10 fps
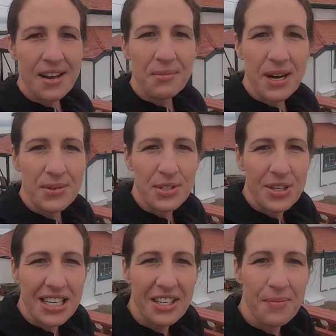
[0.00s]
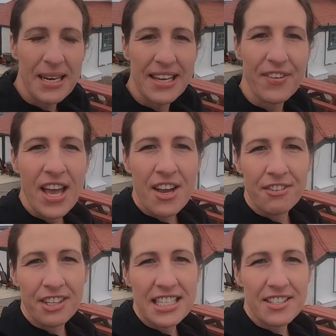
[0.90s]
And when I was doing a little bit of
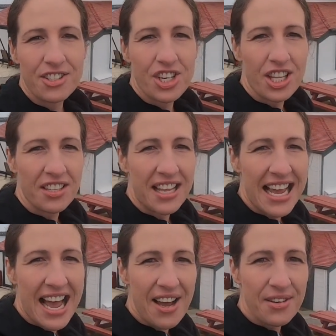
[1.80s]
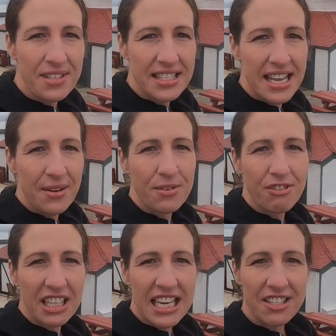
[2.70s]
research on the lighthouse, it was
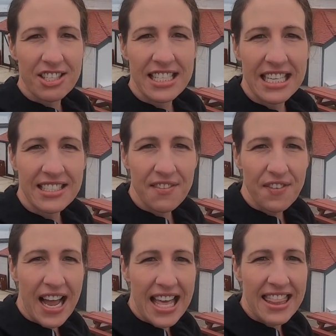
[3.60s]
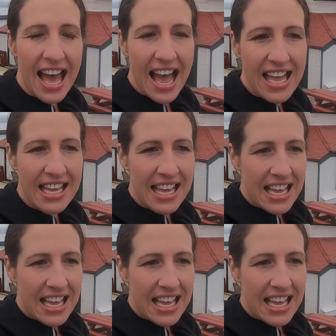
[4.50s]
really interesting to find that